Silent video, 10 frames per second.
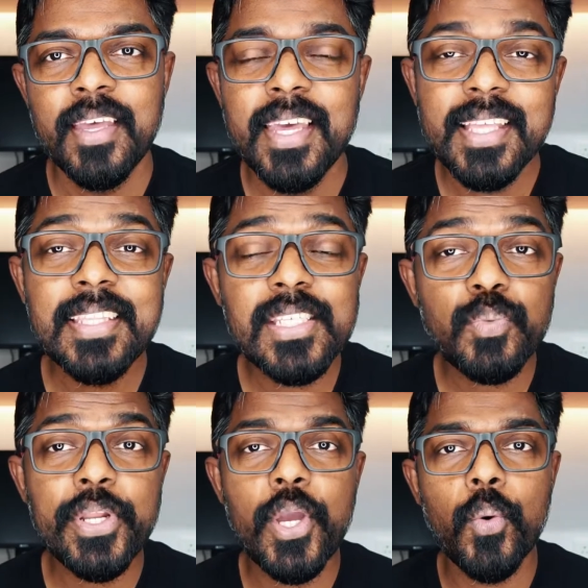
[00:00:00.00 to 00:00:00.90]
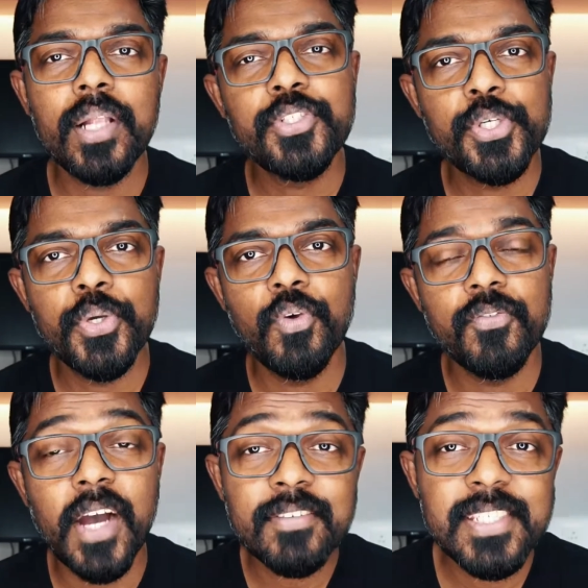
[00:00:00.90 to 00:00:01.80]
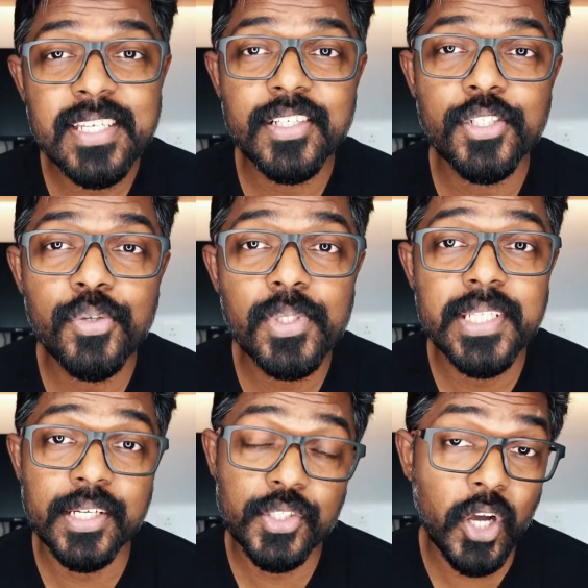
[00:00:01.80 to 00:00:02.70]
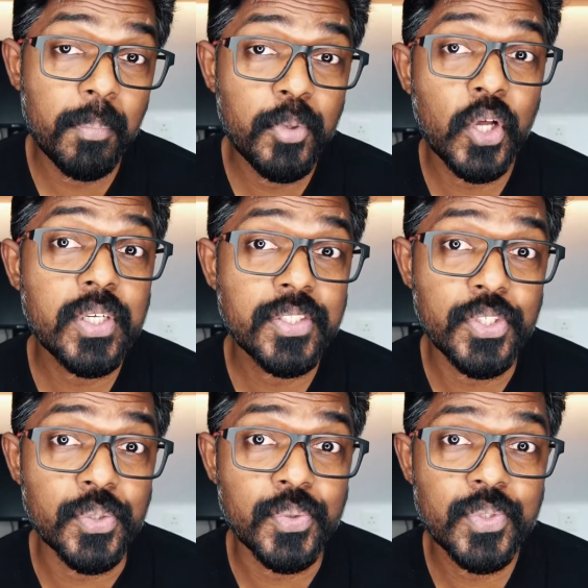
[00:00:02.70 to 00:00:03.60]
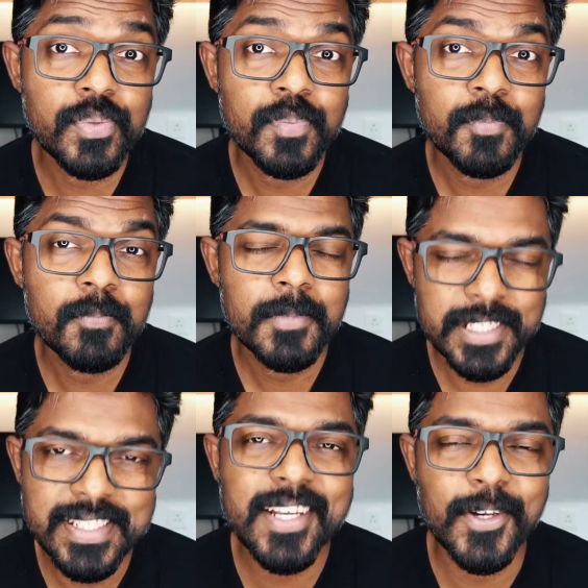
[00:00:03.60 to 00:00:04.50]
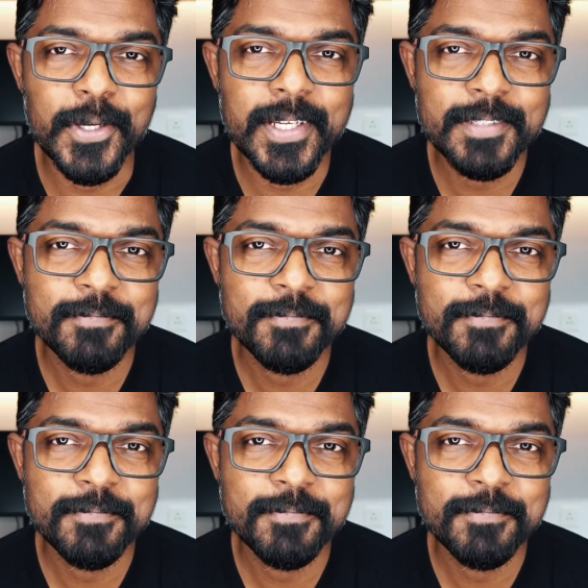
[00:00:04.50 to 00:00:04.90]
In this video, I'll show you 5 secret tools that top bloggers use. Let's take a look.